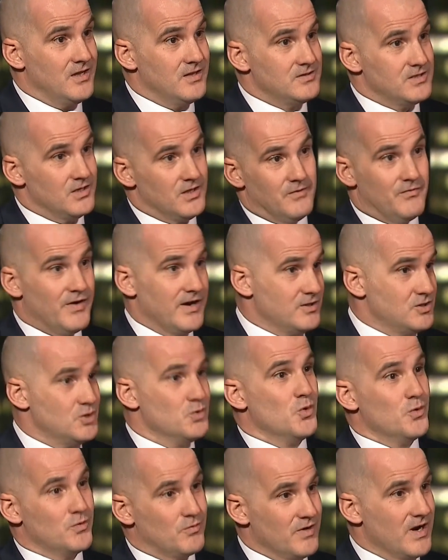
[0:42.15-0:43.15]
So they've had
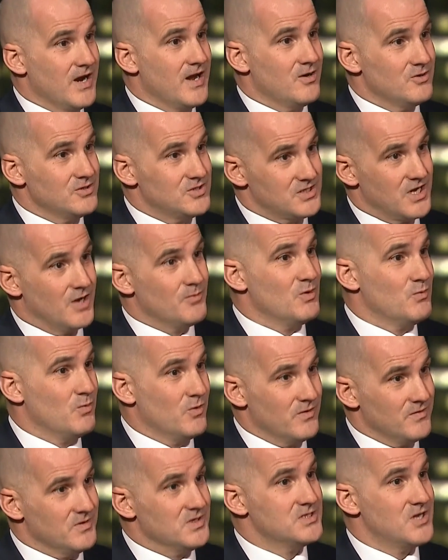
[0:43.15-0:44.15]
two or three hours sat with
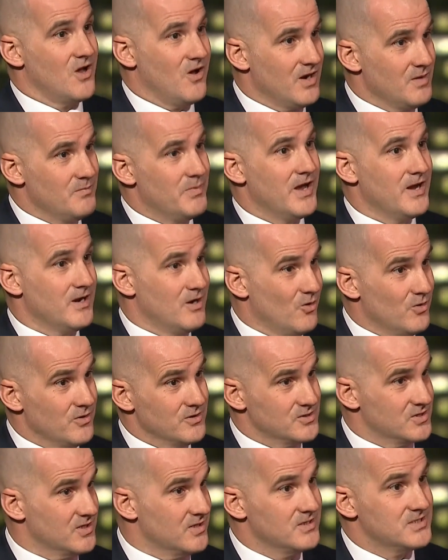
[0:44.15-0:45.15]
one of these highly paid
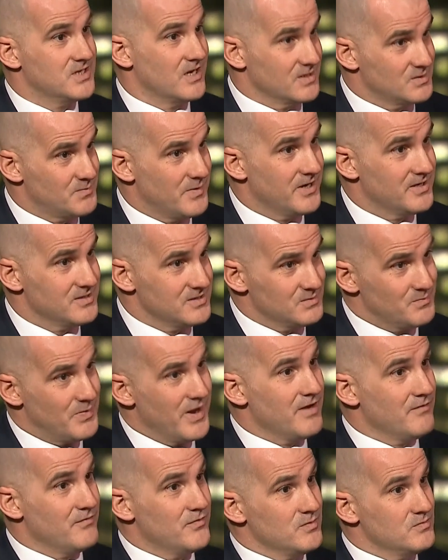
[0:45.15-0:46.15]
lawyers that the taxpayers yeah. is
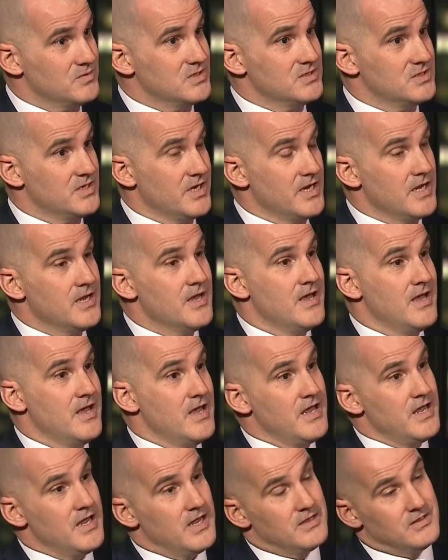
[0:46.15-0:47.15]
paying for them to see
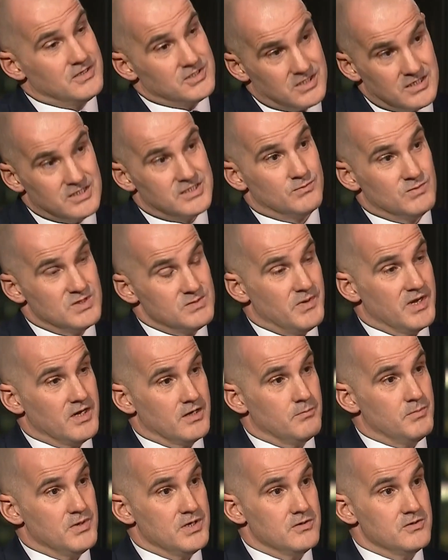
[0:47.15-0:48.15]
the system is
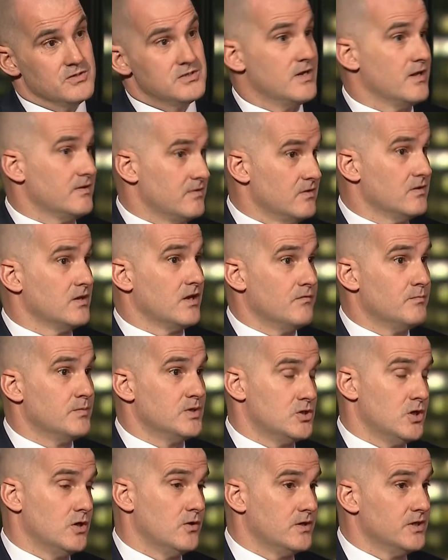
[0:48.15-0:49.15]
being abused, and I think the
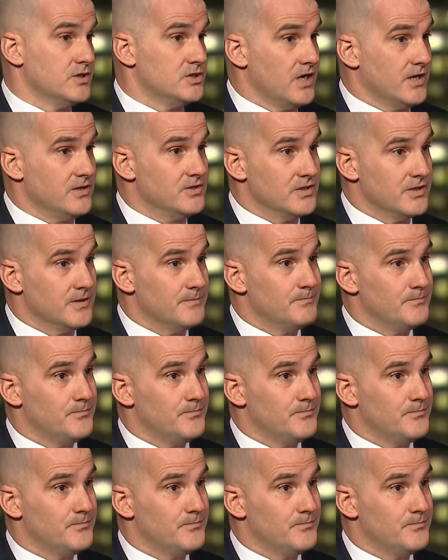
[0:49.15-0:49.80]
government should look at changing it.